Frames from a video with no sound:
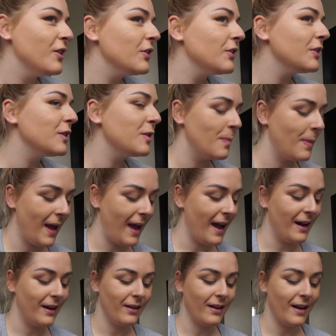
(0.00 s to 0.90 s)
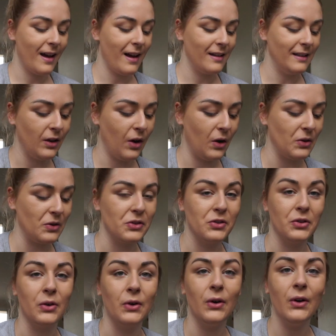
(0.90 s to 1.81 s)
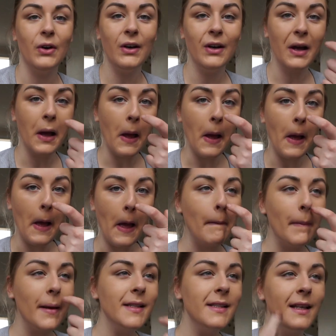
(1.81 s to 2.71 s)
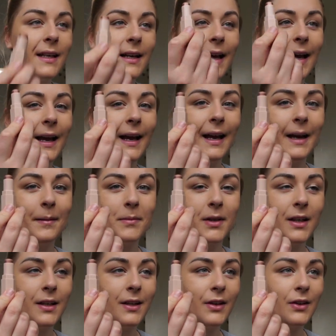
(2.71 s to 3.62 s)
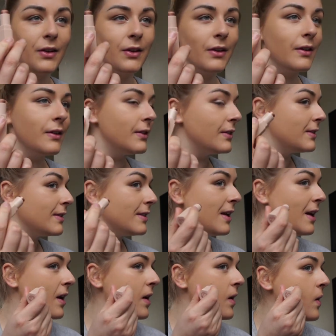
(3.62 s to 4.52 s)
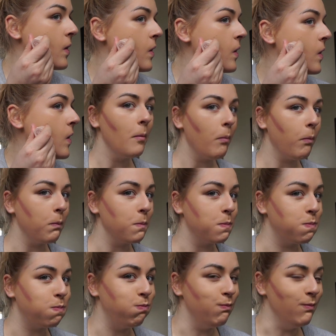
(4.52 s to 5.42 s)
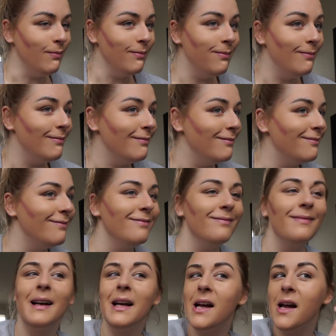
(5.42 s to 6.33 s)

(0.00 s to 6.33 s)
use powder contour, but today I'm gonna use Do